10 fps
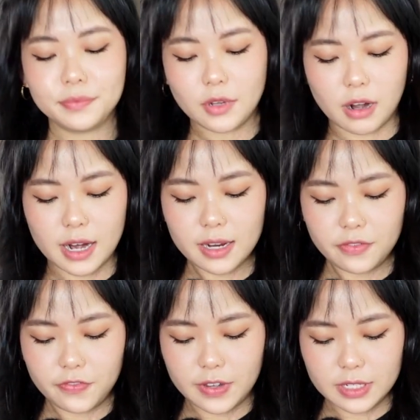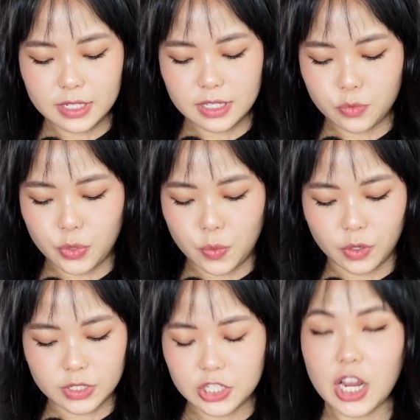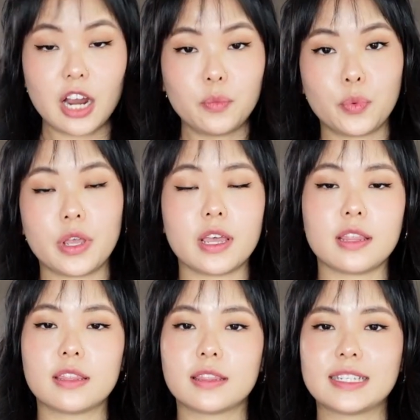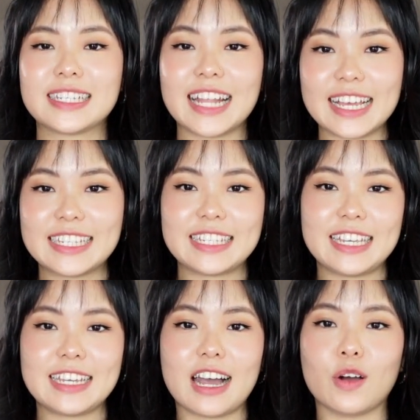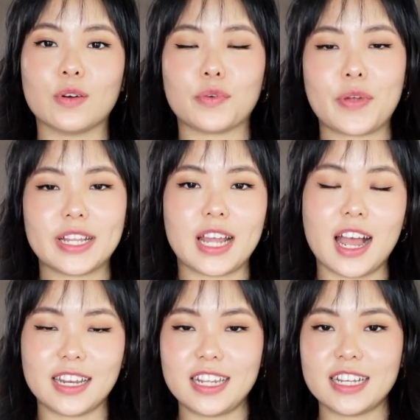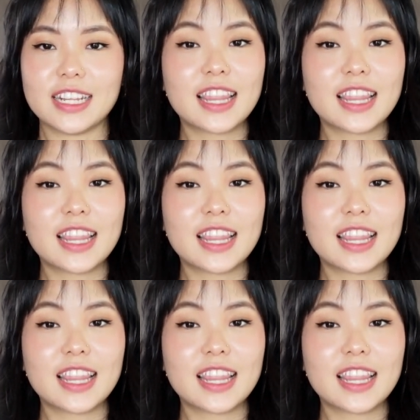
Alright, first we will start with slicing our red onion